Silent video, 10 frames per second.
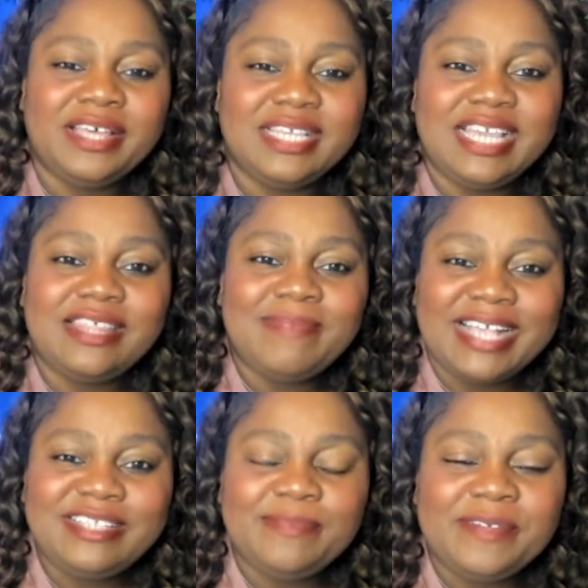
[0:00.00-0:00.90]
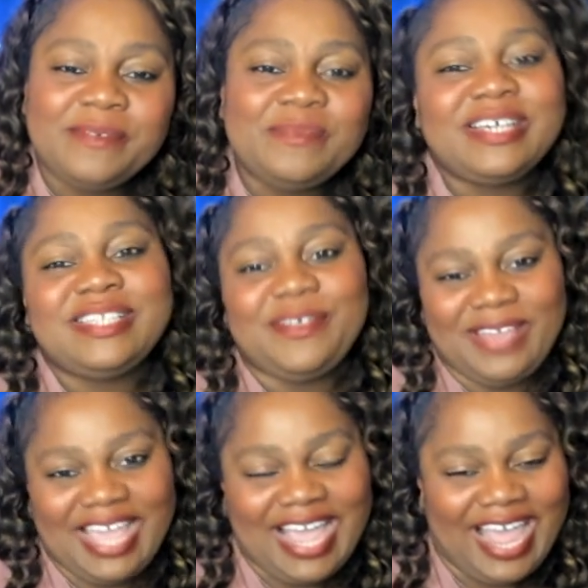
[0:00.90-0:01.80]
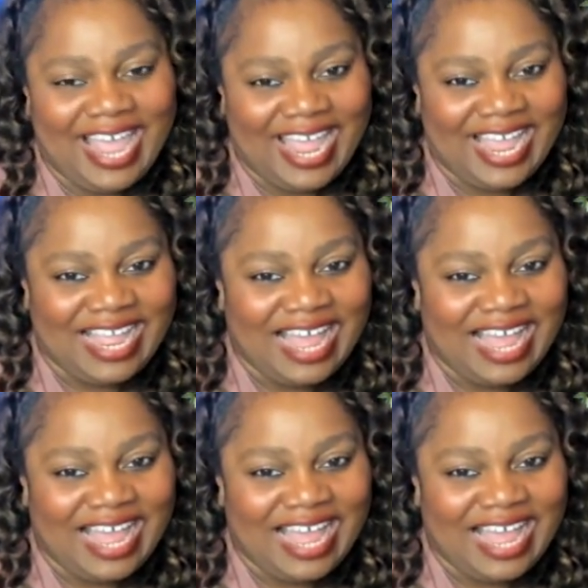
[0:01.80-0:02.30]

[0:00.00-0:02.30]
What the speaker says: Yeah, the master bedroom looks okay.